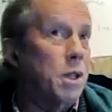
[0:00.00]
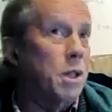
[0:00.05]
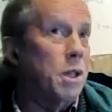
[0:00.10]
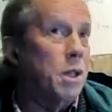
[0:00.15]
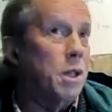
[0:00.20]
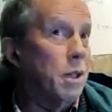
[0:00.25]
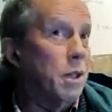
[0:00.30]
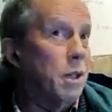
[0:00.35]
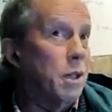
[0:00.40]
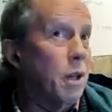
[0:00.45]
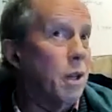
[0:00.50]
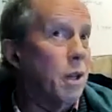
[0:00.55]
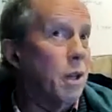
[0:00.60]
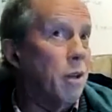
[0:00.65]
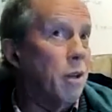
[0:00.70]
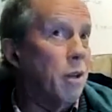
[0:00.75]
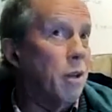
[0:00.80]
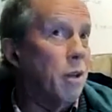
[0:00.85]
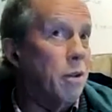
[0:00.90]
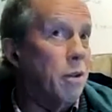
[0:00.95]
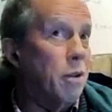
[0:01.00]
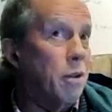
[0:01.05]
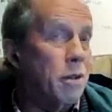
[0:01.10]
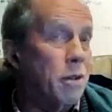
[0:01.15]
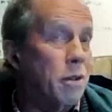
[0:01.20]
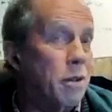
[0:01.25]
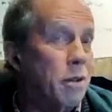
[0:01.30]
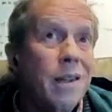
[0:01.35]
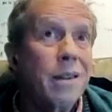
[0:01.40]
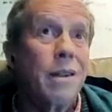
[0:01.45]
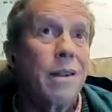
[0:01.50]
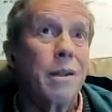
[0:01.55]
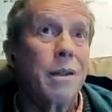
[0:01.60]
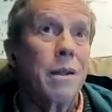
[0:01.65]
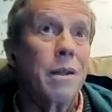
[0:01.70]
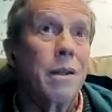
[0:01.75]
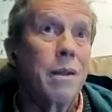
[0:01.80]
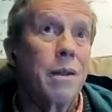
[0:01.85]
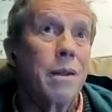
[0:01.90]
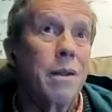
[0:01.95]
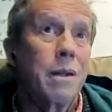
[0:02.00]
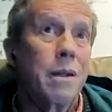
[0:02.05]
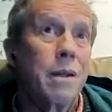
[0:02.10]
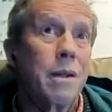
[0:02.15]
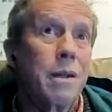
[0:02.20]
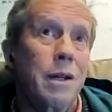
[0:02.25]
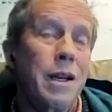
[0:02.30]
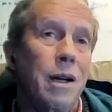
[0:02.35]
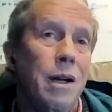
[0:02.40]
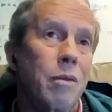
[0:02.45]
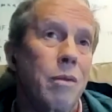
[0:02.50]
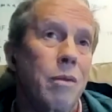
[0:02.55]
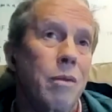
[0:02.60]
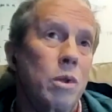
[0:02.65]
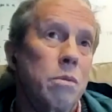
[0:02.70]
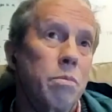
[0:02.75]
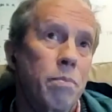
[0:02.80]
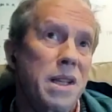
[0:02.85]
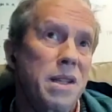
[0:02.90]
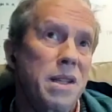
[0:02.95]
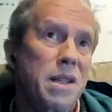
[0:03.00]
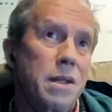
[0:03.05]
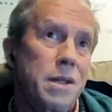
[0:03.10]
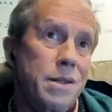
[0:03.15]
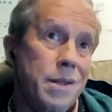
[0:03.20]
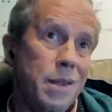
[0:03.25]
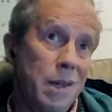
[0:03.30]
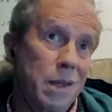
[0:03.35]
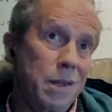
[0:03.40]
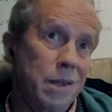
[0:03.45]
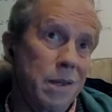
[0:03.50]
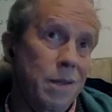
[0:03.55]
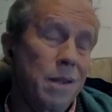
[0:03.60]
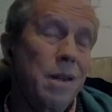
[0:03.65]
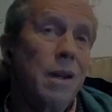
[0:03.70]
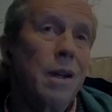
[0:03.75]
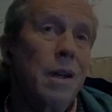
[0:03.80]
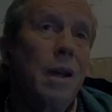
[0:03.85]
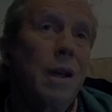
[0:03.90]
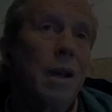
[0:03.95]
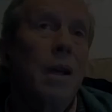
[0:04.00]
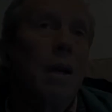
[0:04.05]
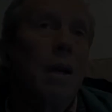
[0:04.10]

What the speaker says: which I don't deny. I think AI will bring these things.